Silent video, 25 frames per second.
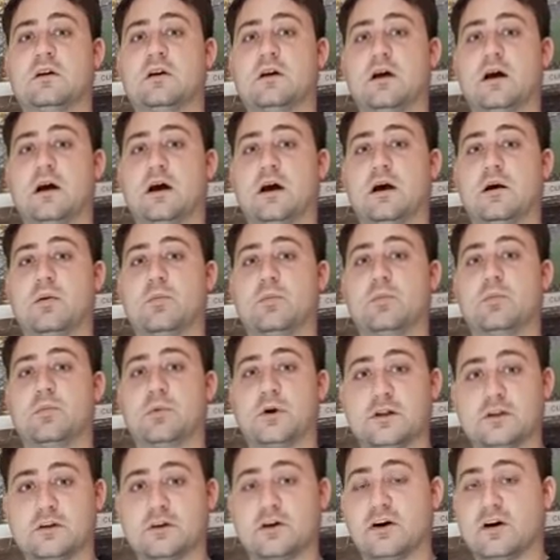
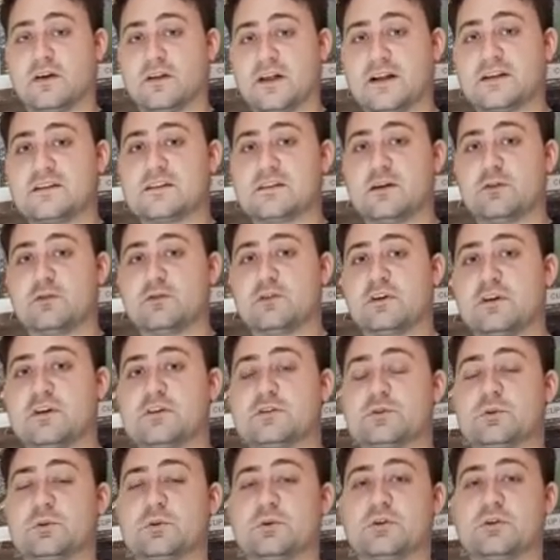But yeah, that's definitely a
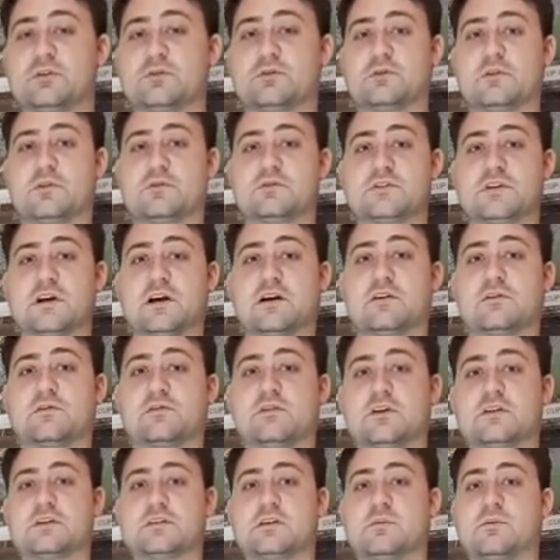story of
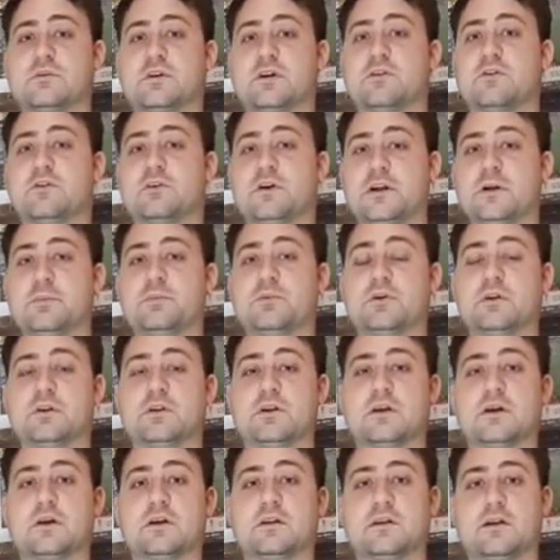sacrifice. Someone that really put
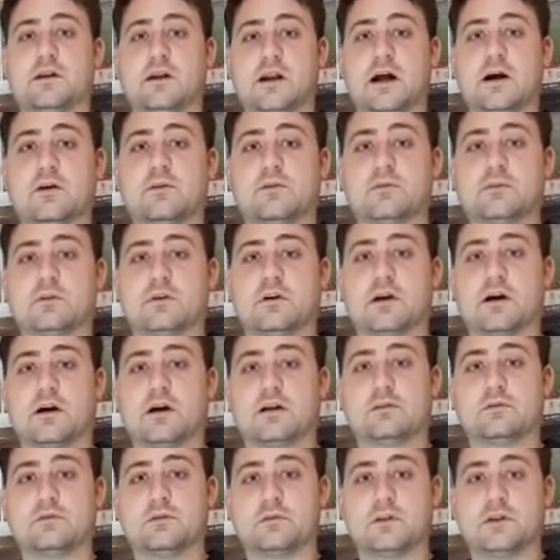their life on the
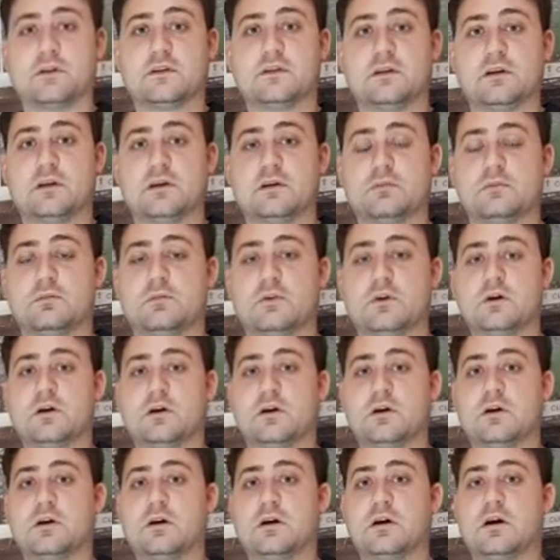line for their team,
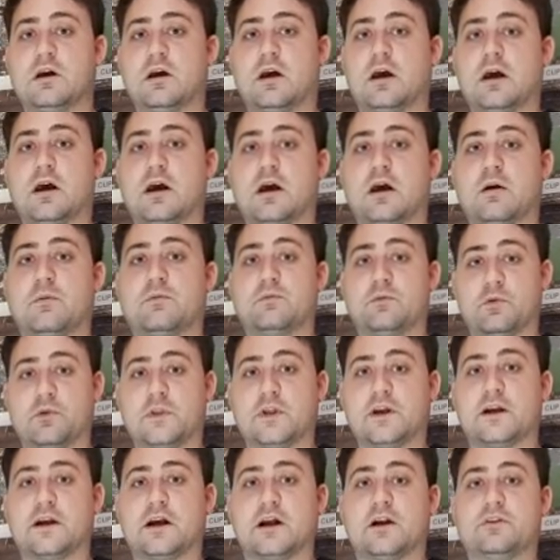for
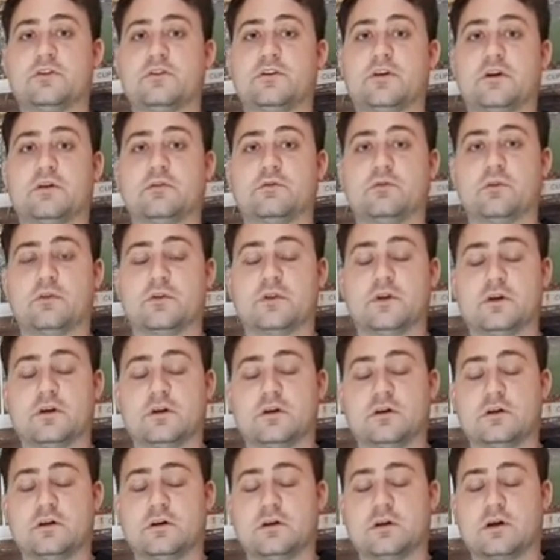their country, and for their